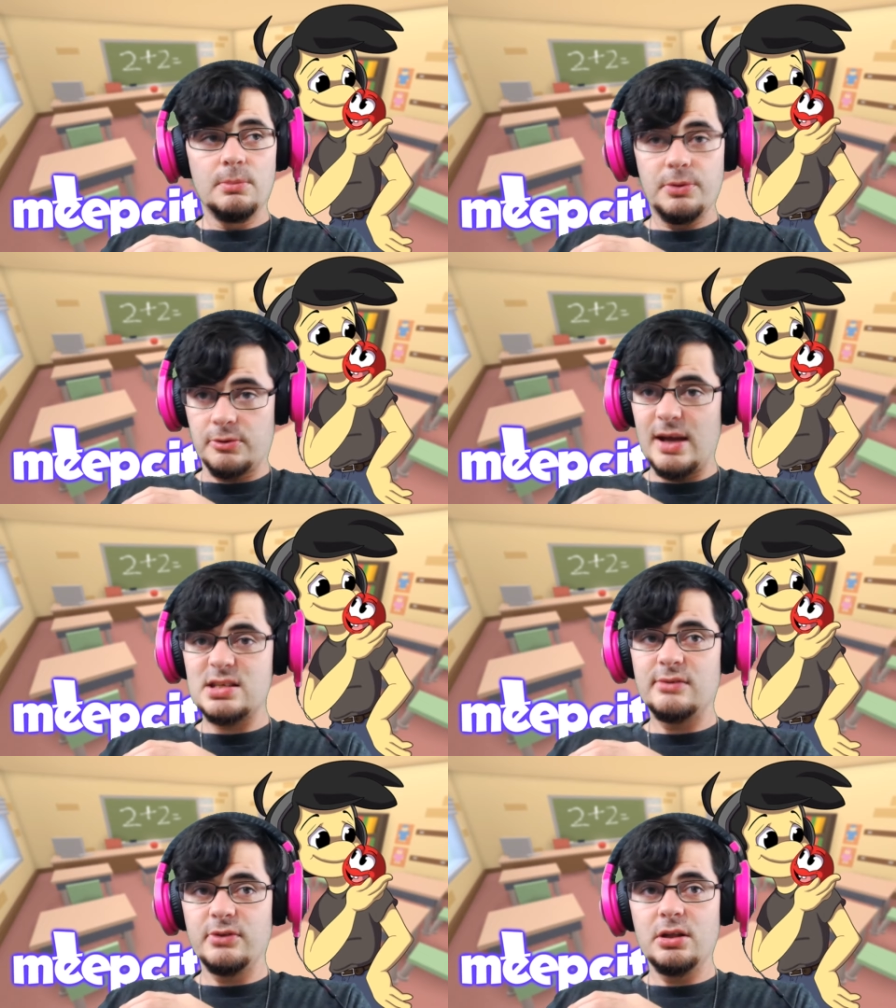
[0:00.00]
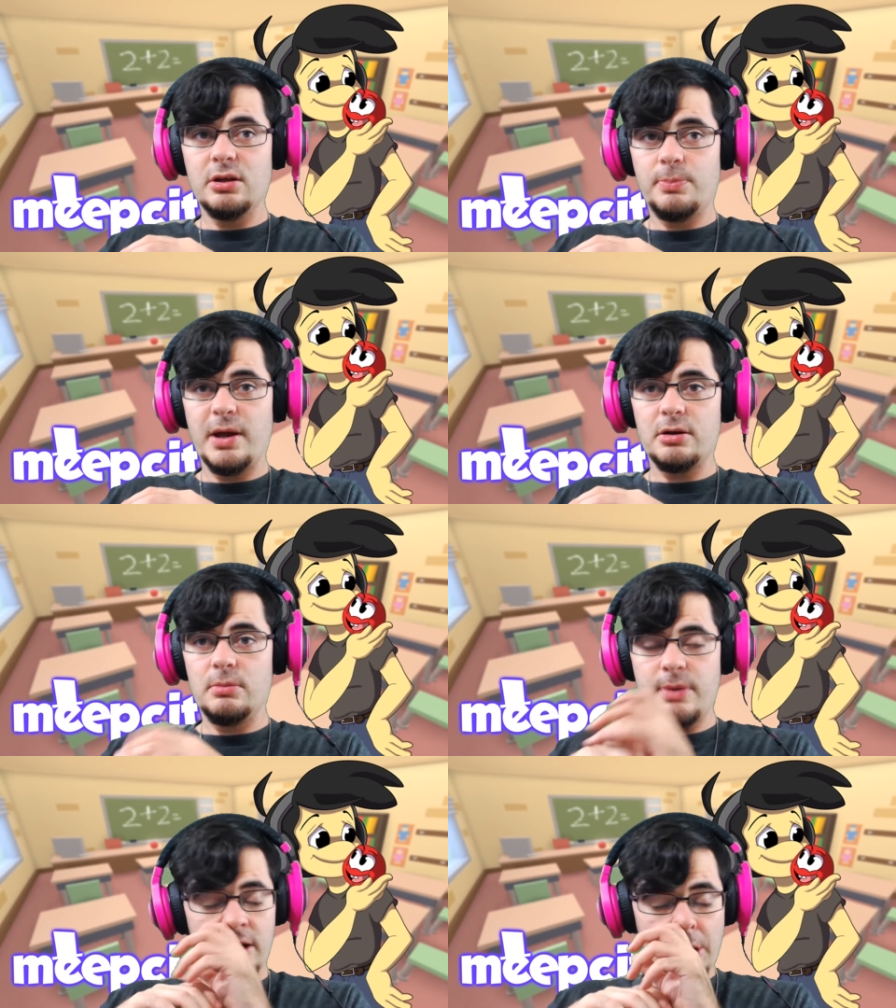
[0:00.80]
progressively look better
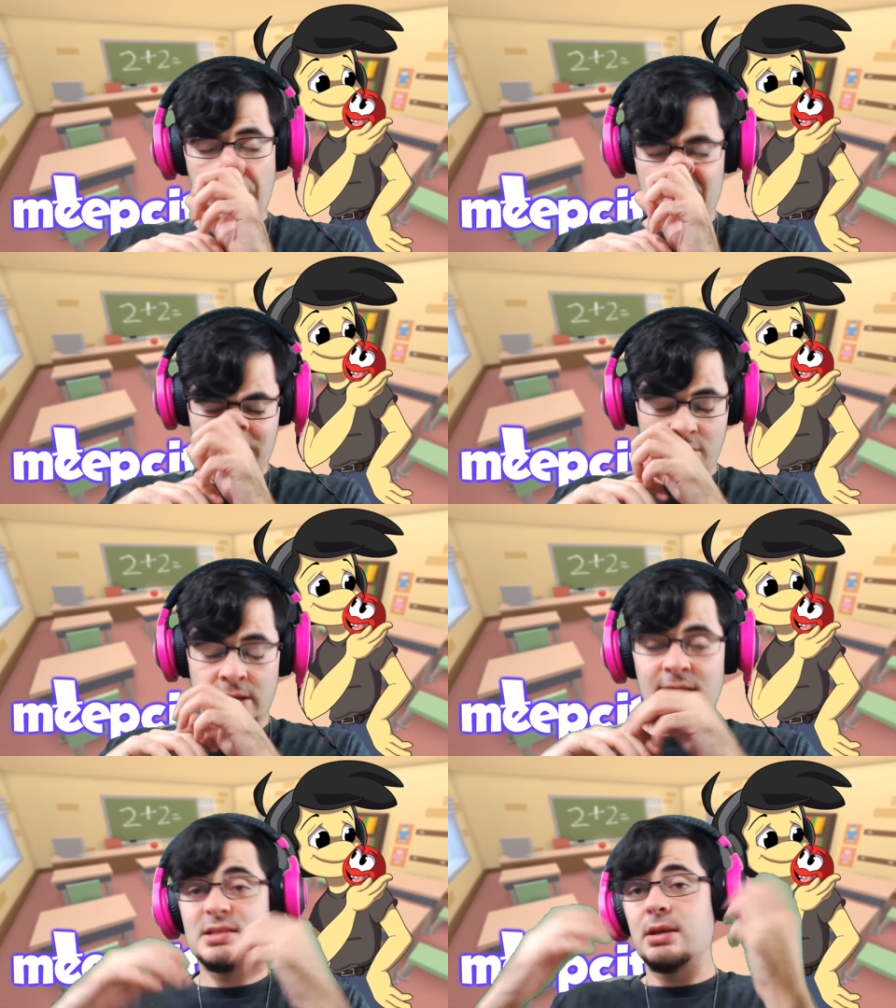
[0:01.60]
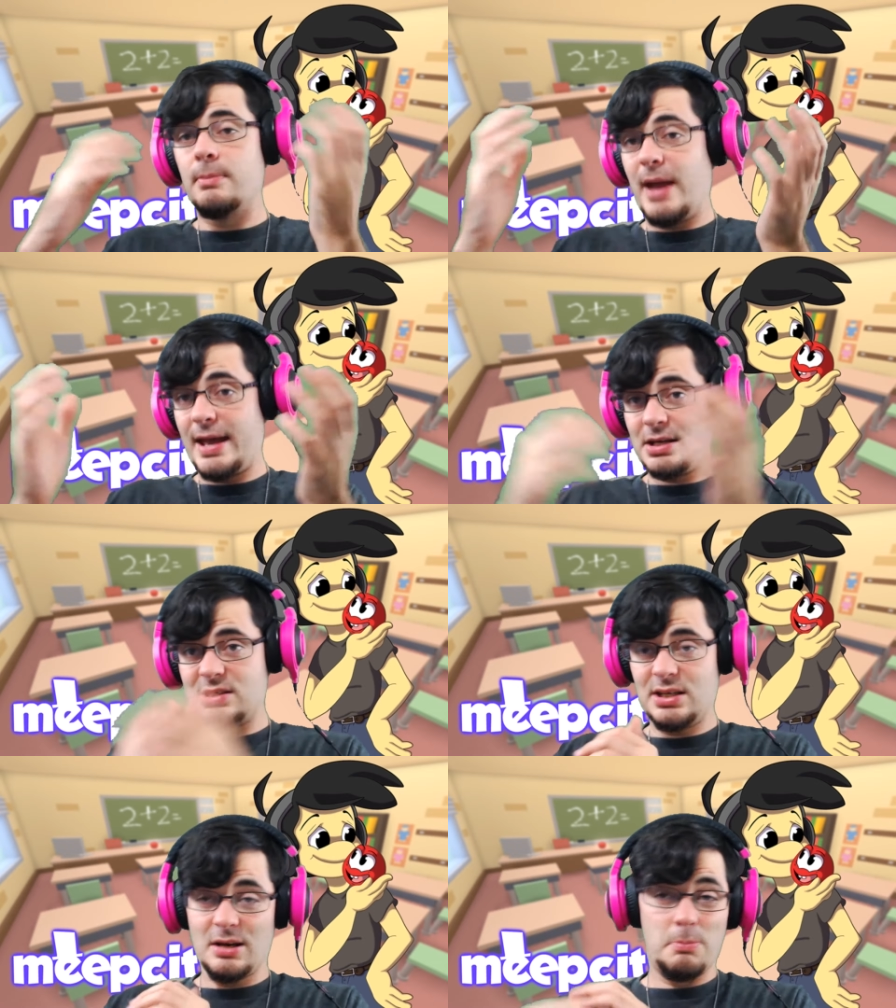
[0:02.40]
and better. And you can get
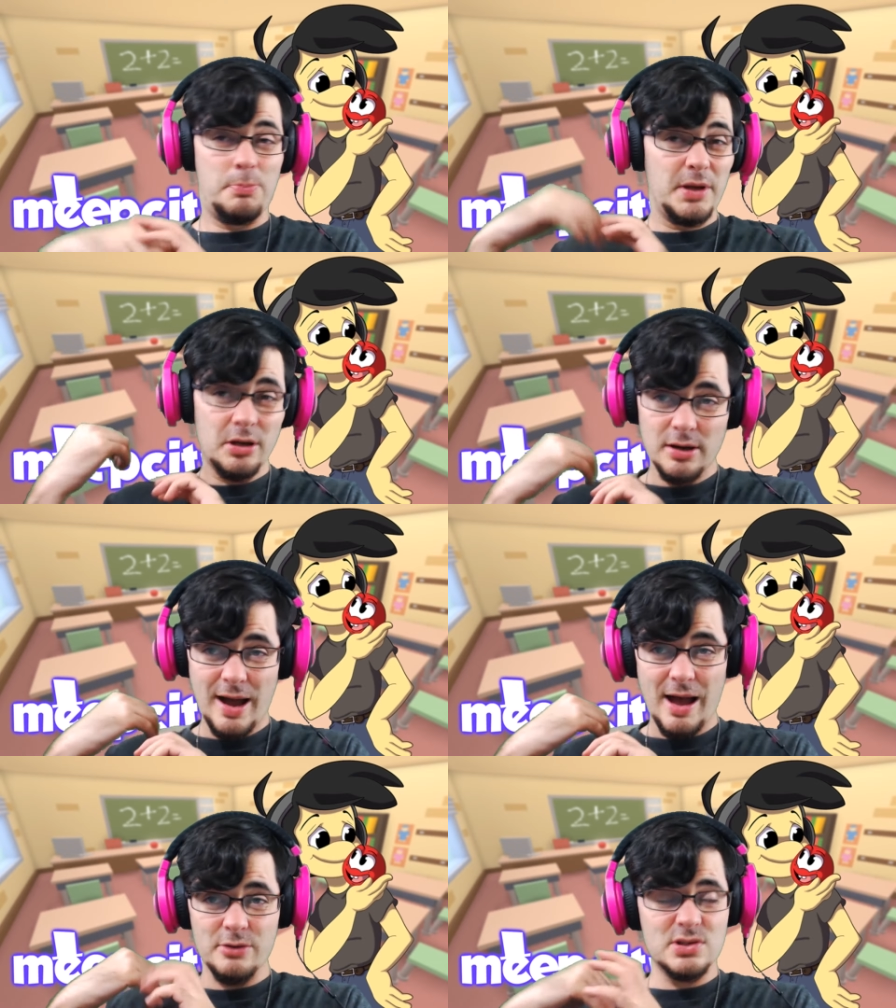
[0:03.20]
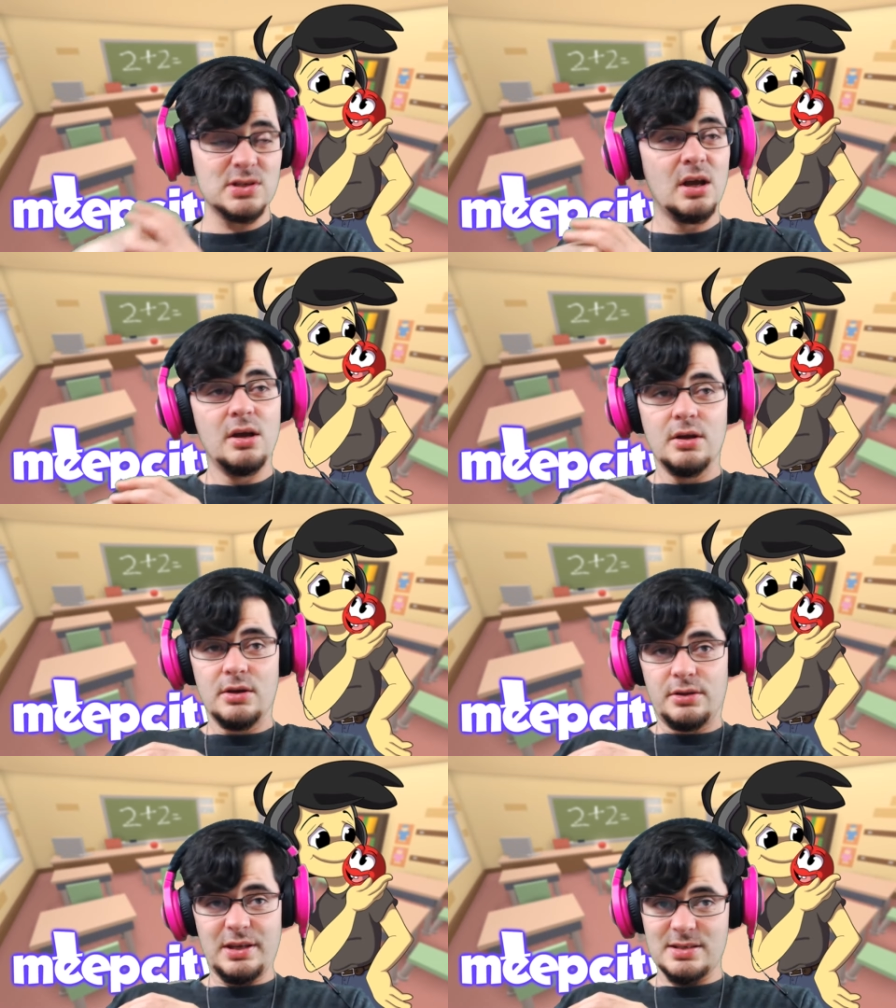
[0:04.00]
schematics to get a bigger house,
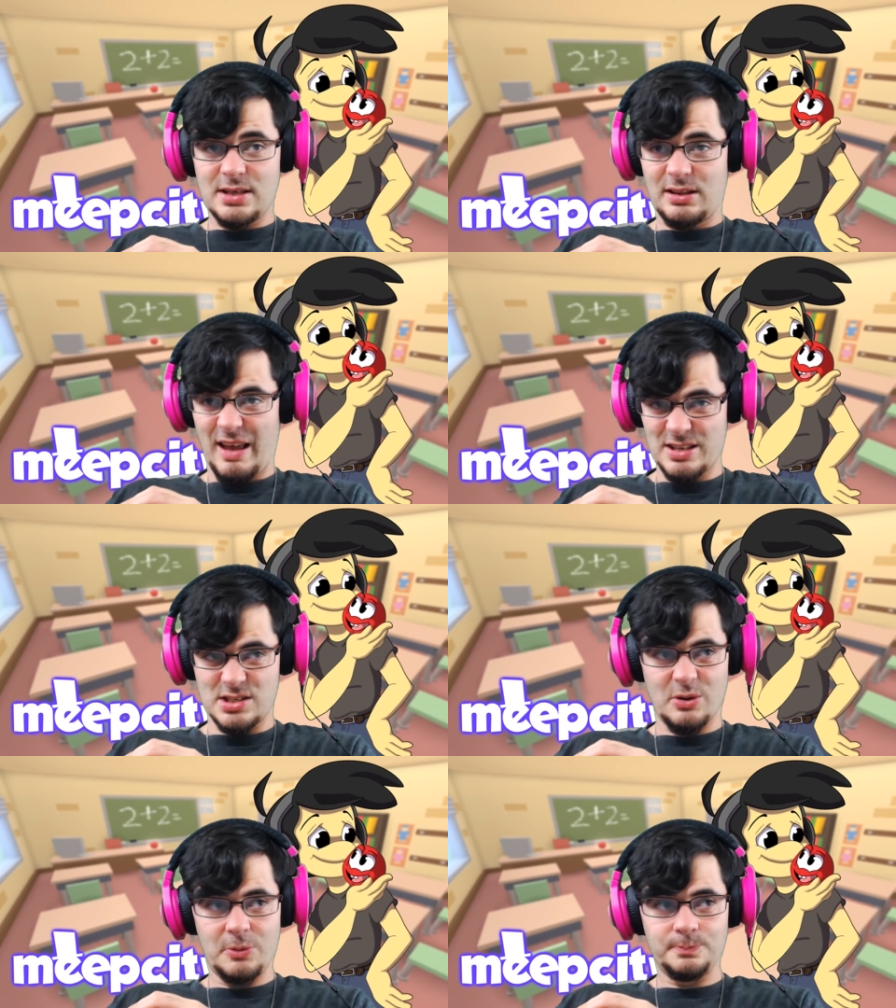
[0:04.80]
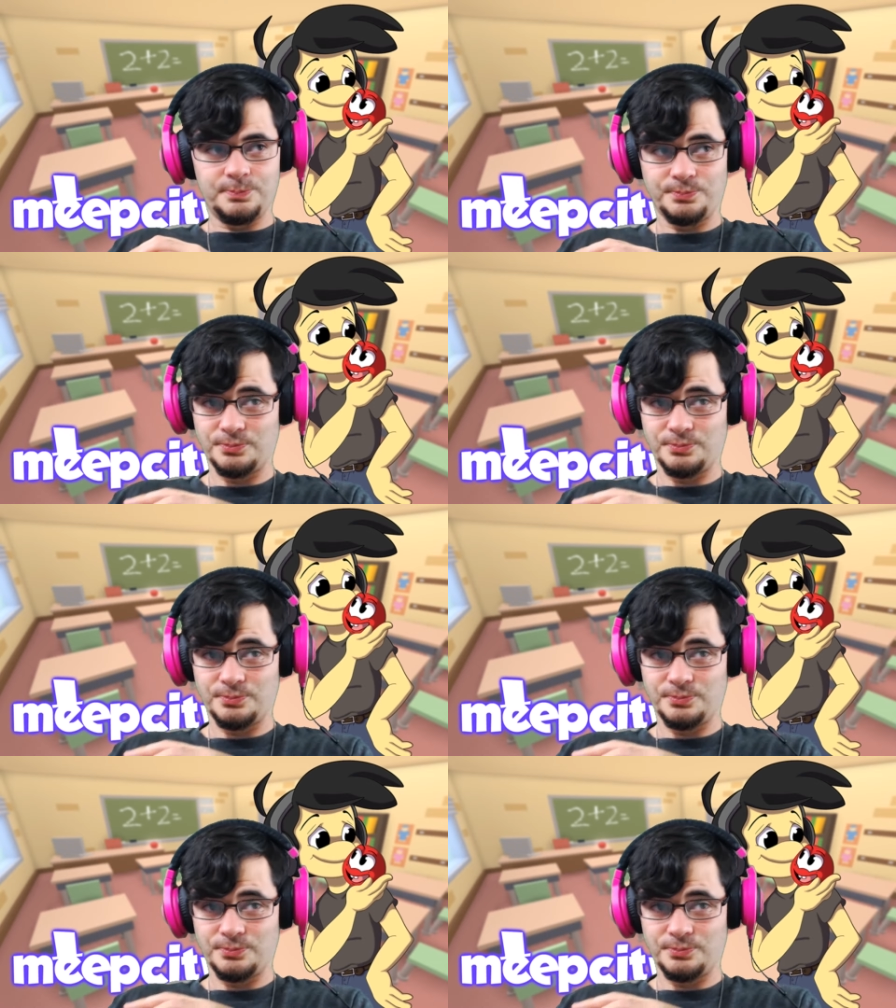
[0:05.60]
things like that. So,